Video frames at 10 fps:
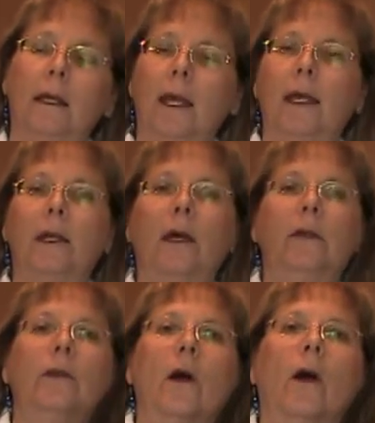And
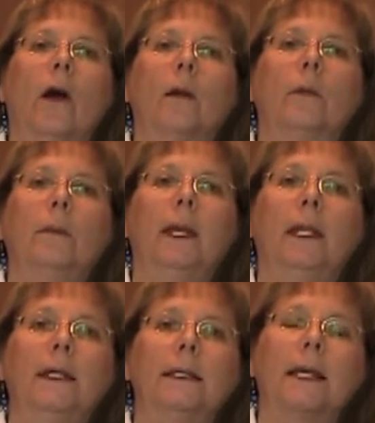under the arm,
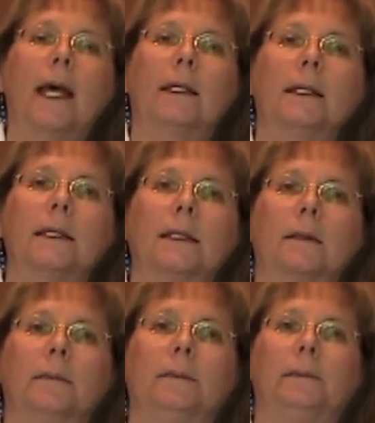remaining sadness.
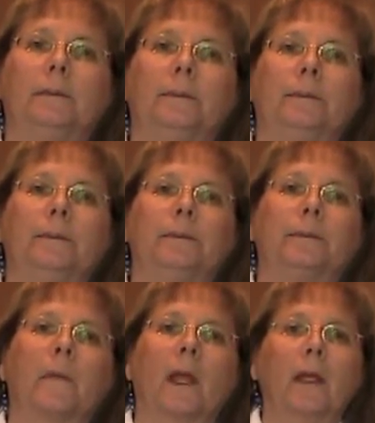
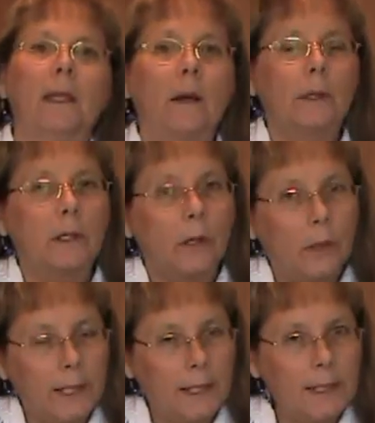Now we're going to
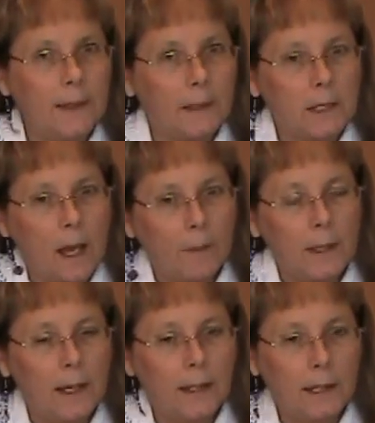go in at the top of
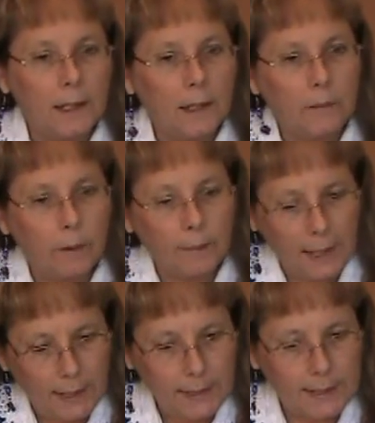the head again,
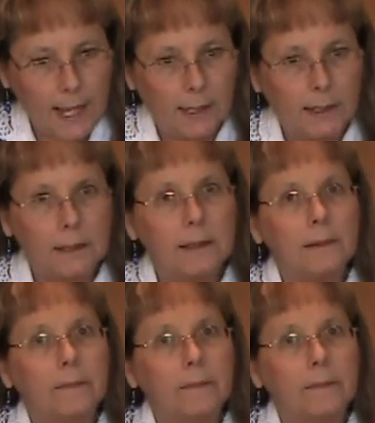remaining sadness.